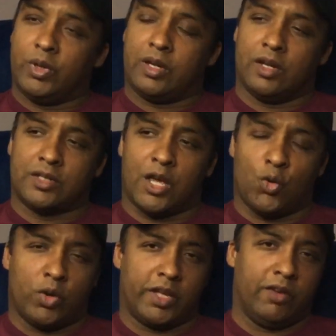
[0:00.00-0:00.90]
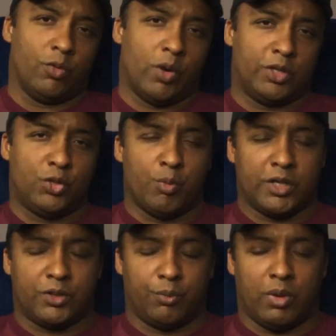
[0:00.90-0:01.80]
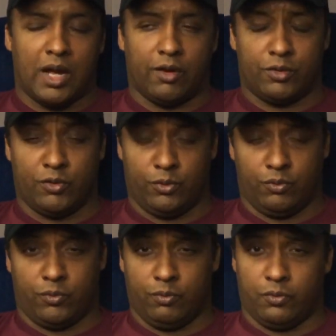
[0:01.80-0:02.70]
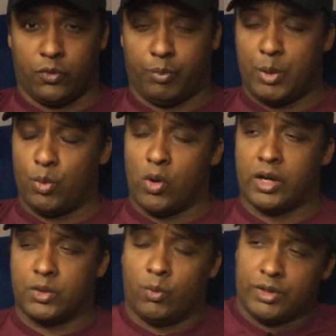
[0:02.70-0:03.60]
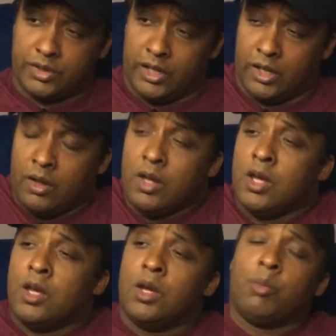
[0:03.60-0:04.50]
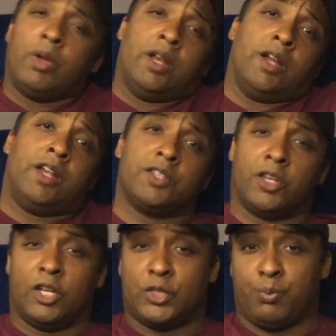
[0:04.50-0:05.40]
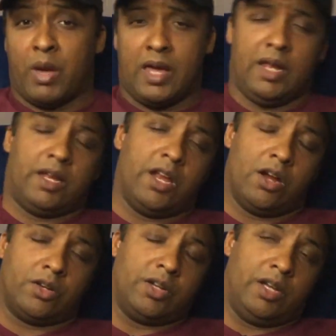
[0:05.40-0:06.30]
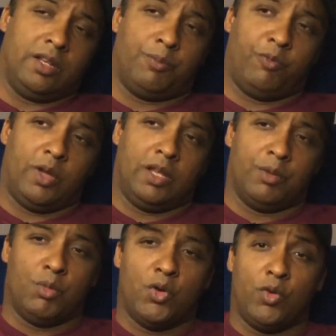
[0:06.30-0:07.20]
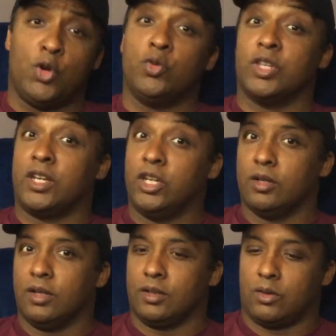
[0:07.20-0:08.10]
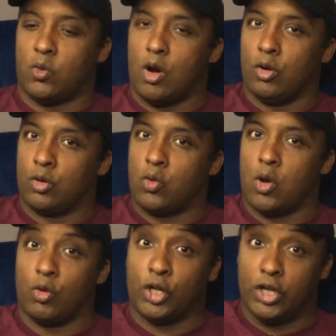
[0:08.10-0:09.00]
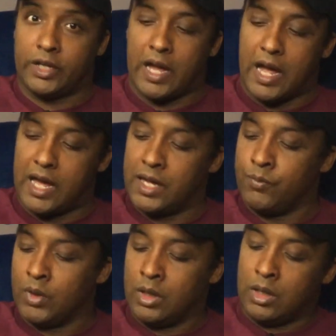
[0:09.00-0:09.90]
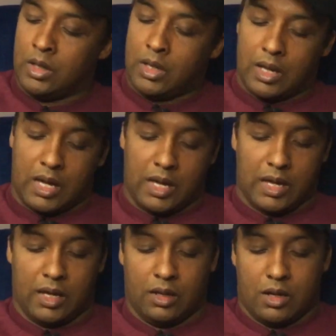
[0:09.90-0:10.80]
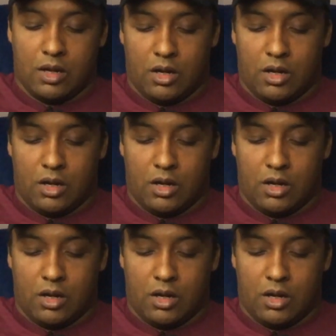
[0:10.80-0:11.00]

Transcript: because I don't want to give away too much of the plot for people who actually want to see it. But there is a Hispanic character in the movie who's a good, quote unquote good guy, and